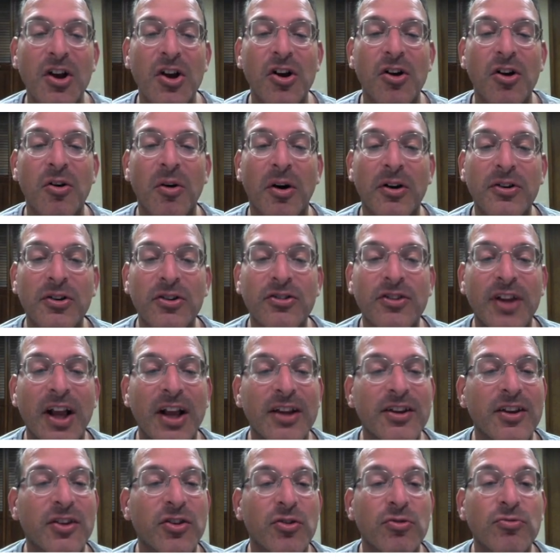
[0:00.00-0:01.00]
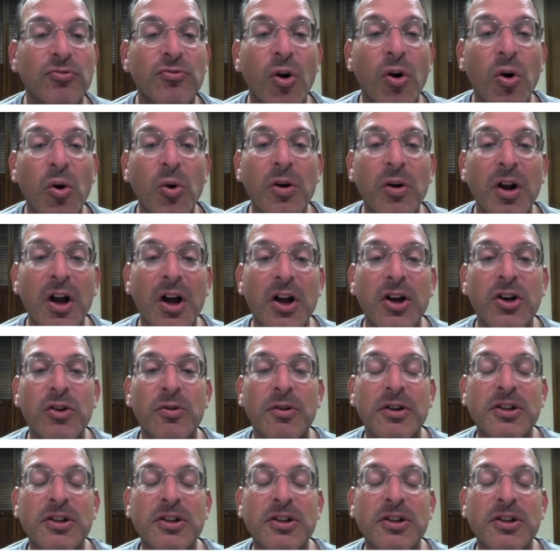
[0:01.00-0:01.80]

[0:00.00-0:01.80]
who understands that the road to